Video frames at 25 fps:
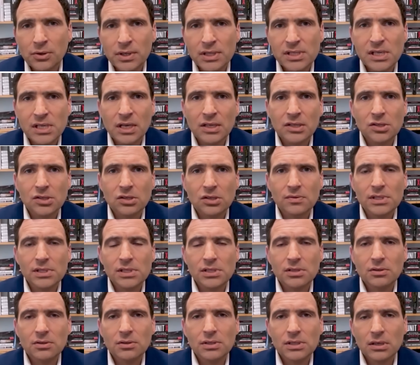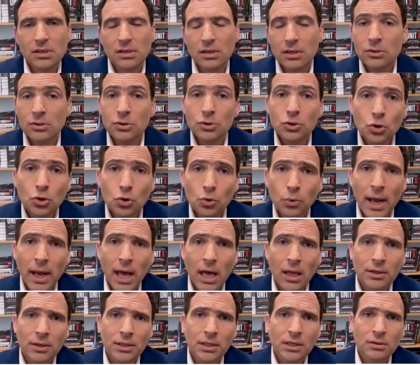extend service to is a, a new
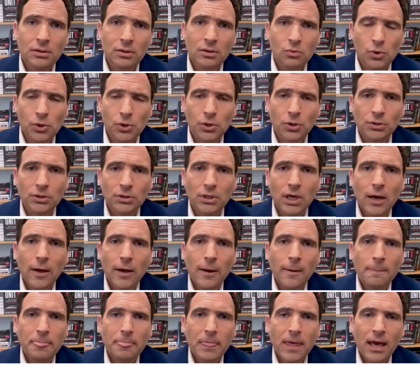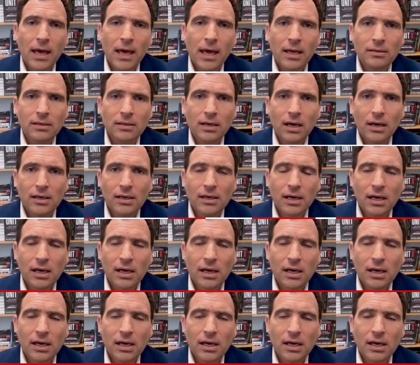reality in the world. And uh,